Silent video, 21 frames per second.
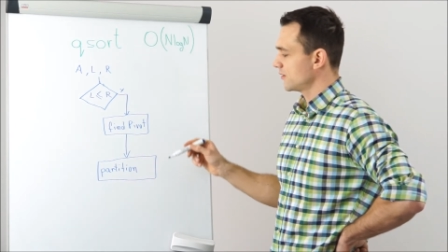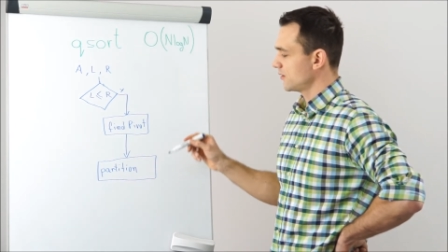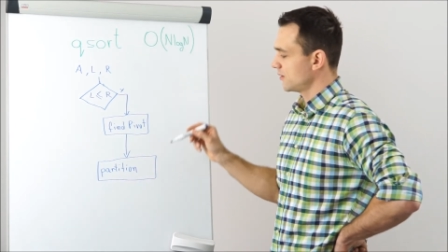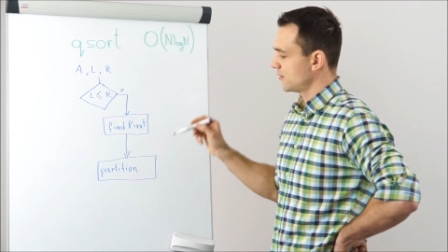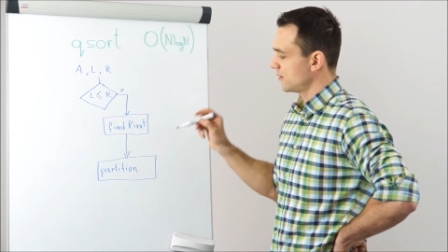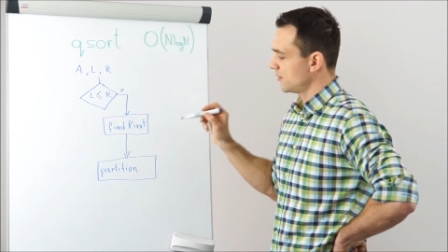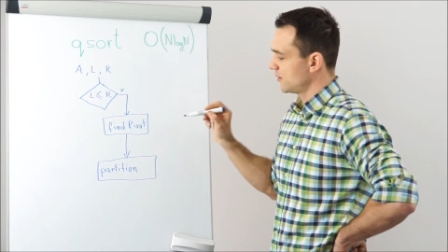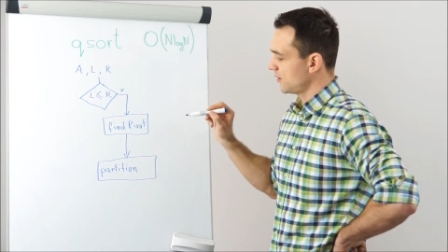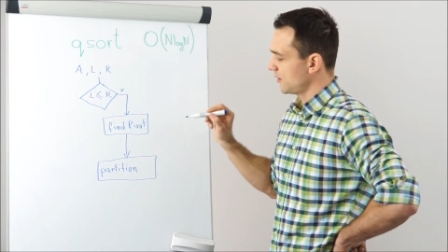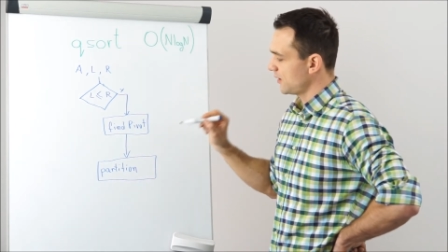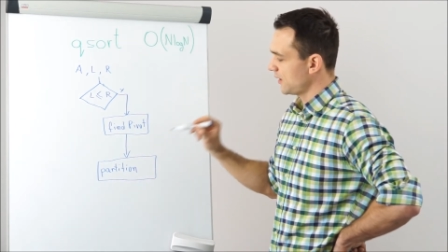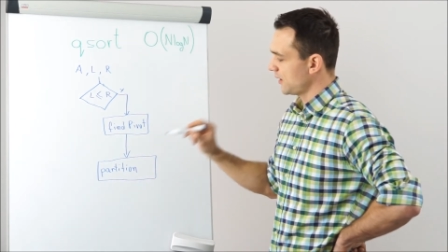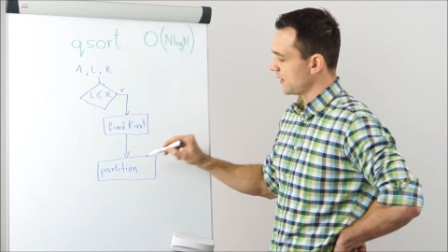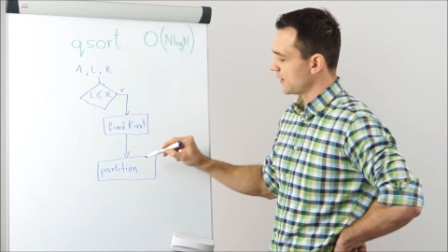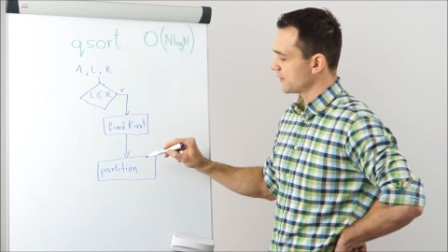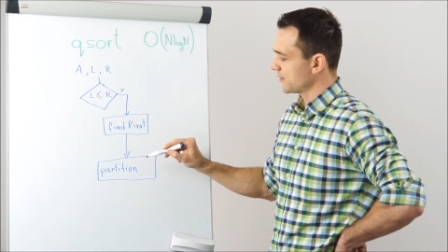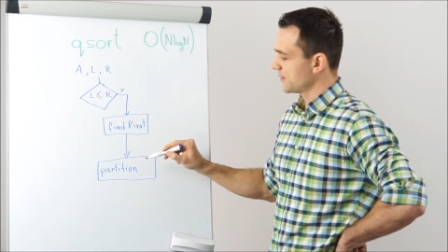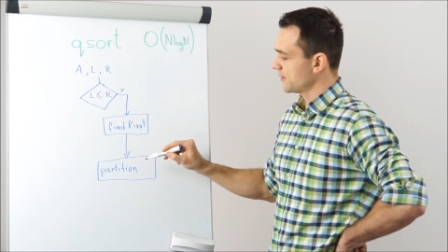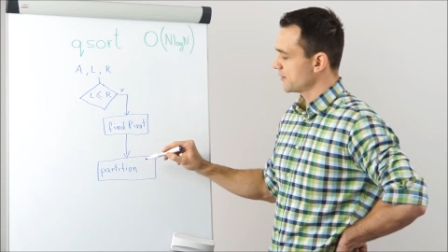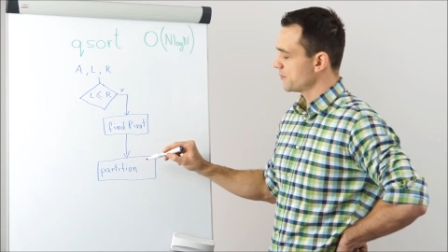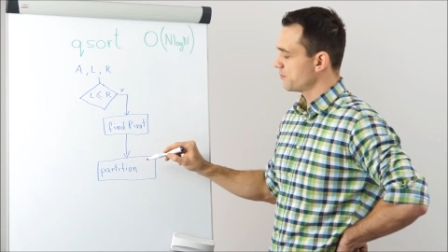
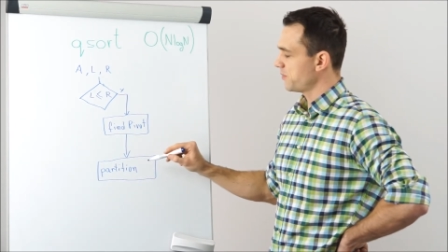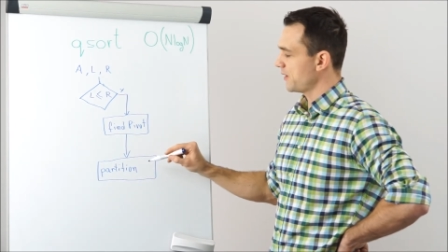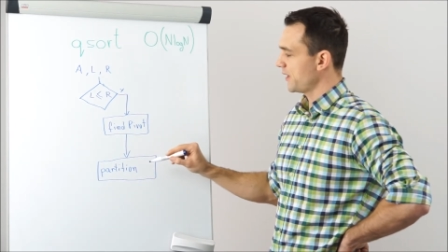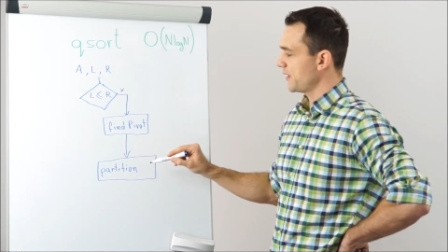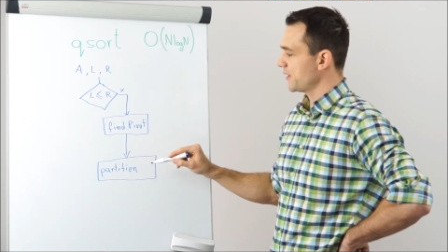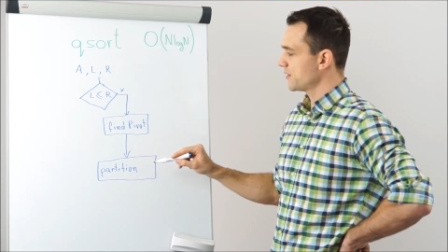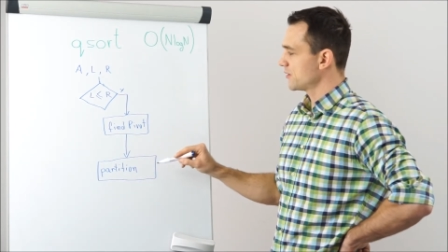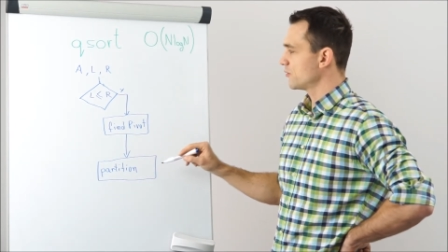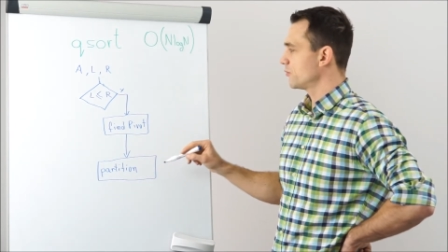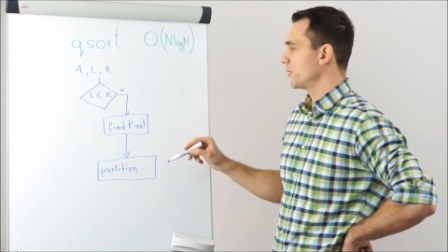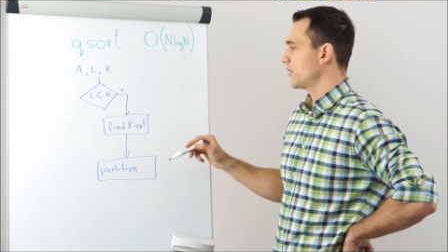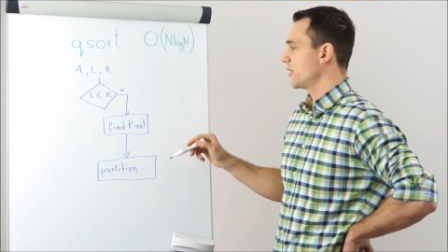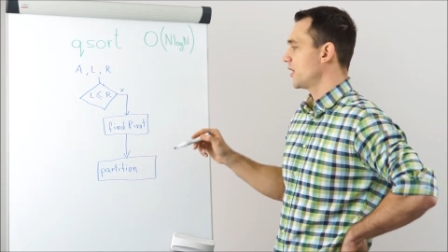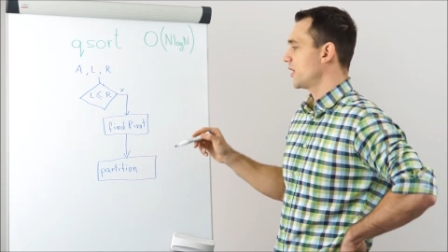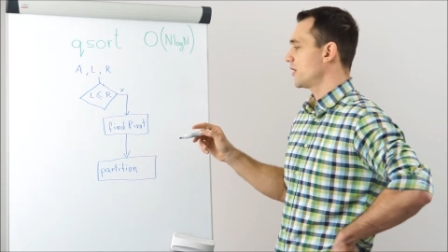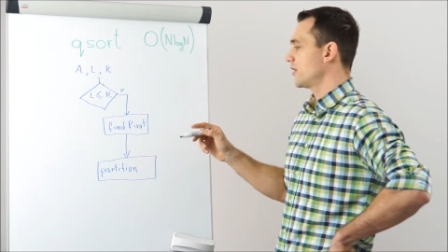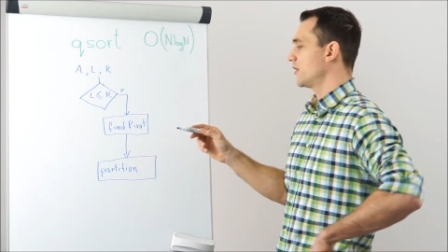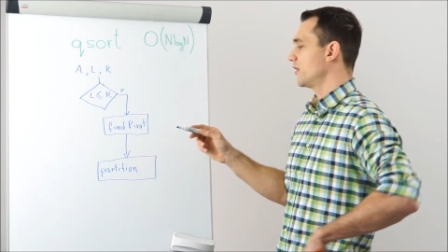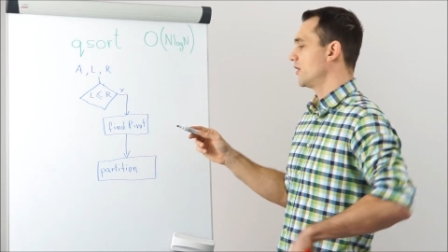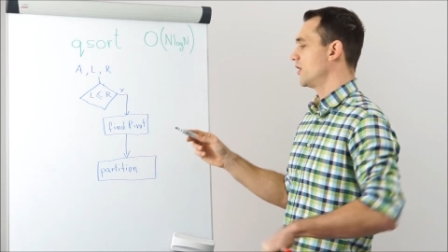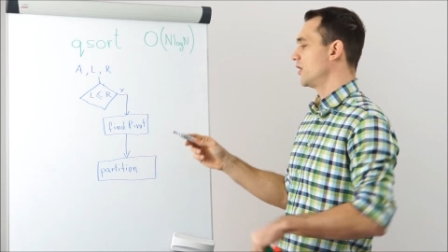at this place we
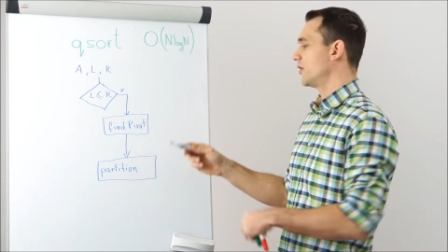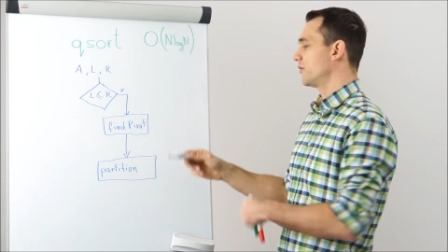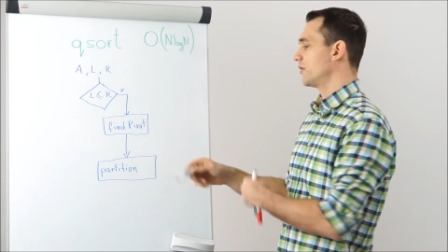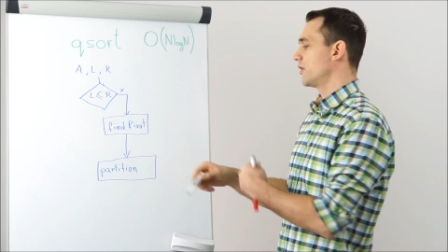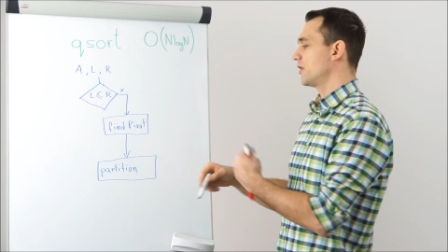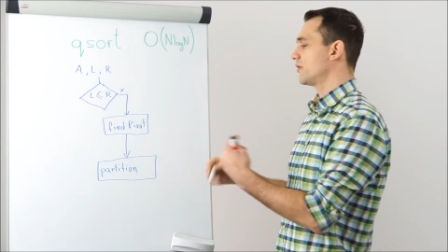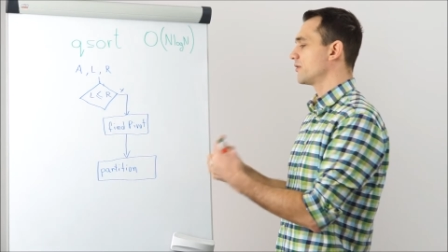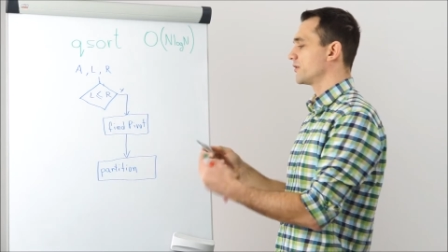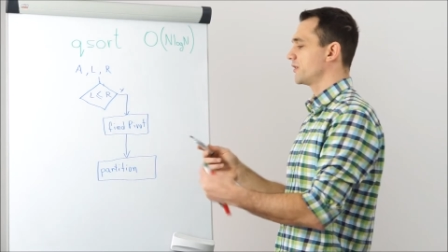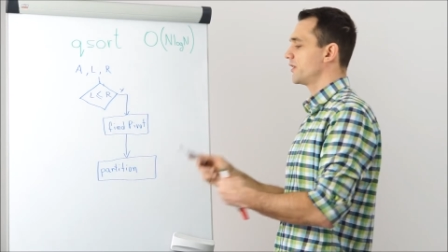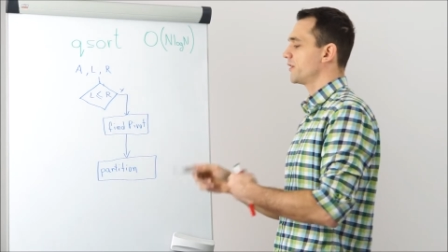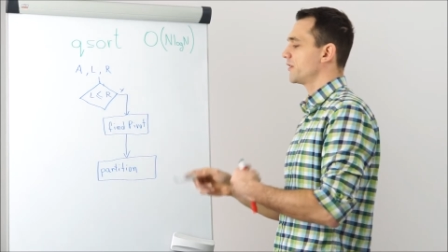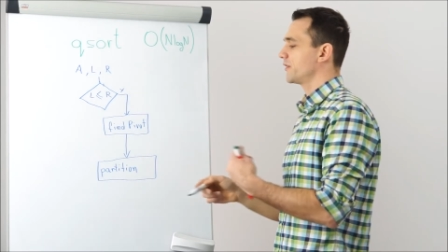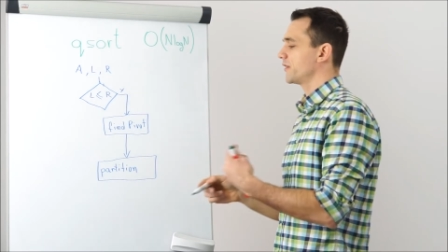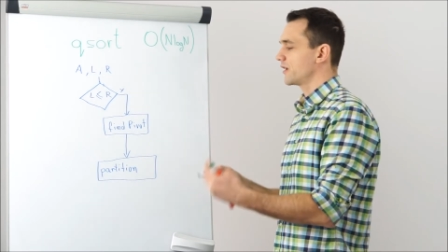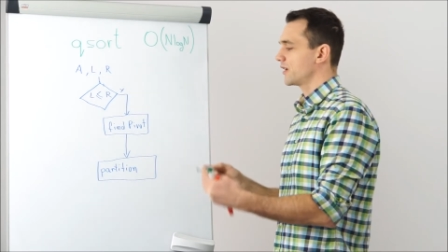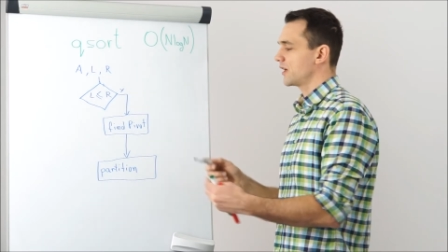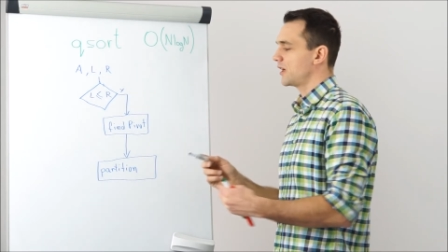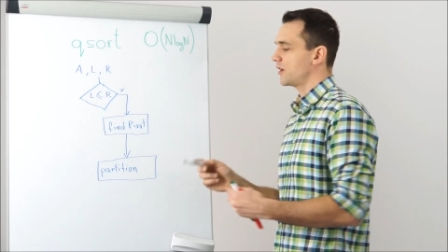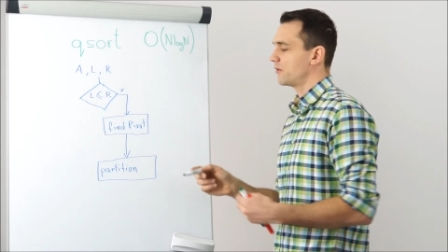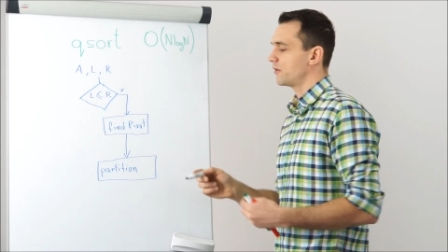are
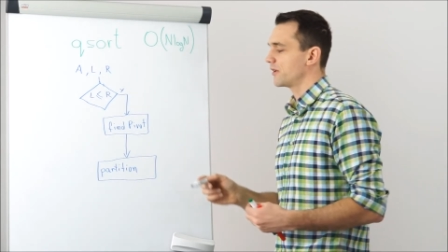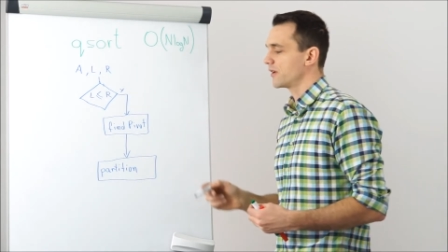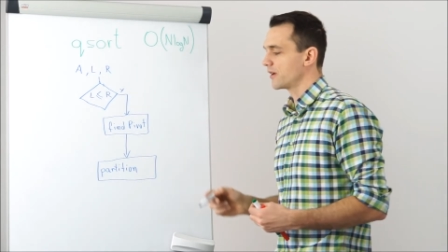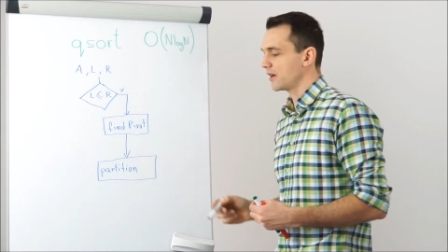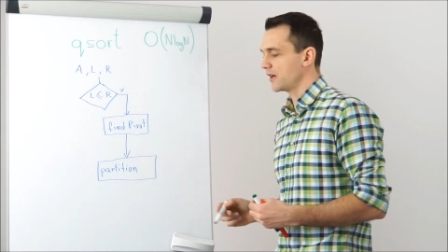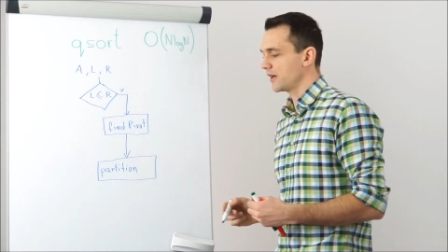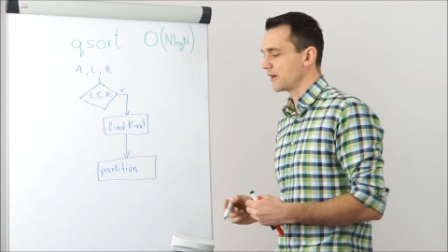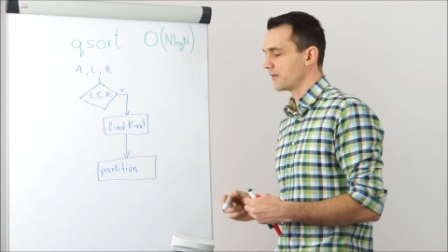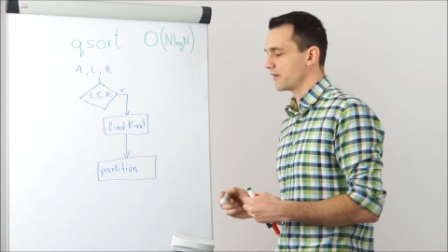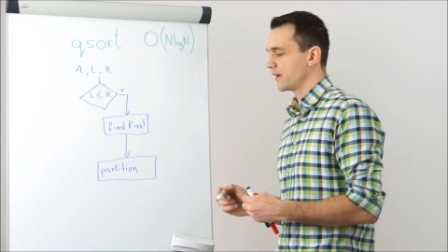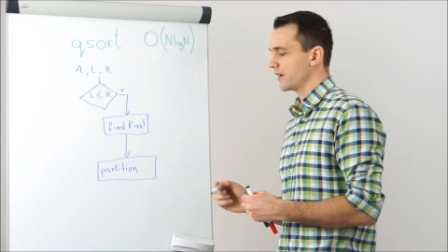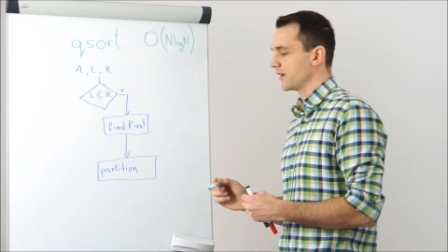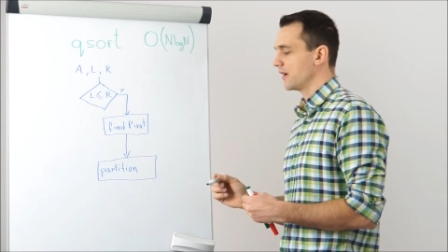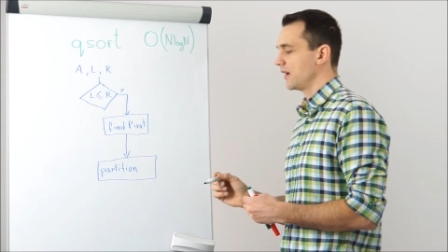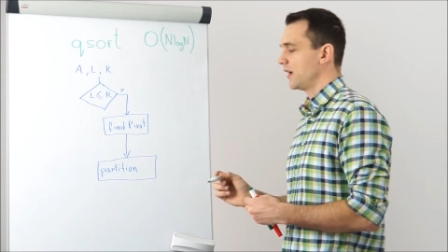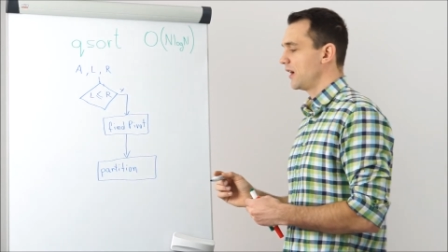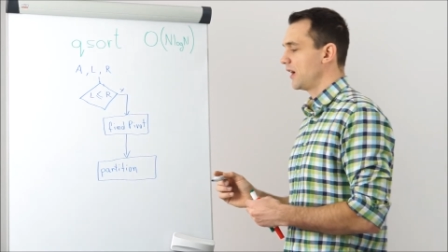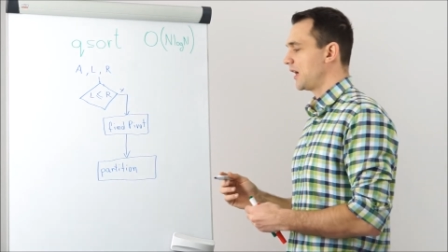reordering our array.